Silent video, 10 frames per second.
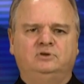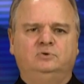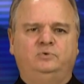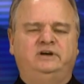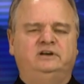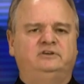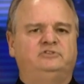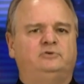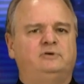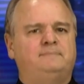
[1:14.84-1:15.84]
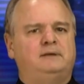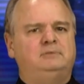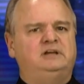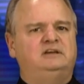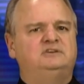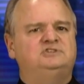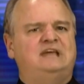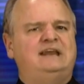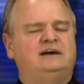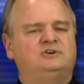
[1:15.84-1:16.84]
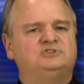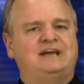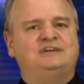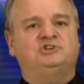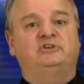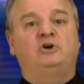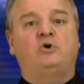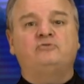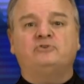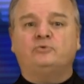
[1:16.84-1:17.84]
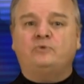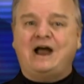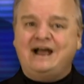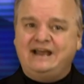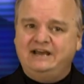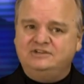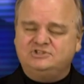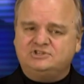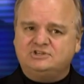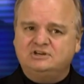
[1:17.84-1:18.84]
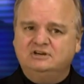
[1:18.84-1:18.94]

when the Republican State House actually overrides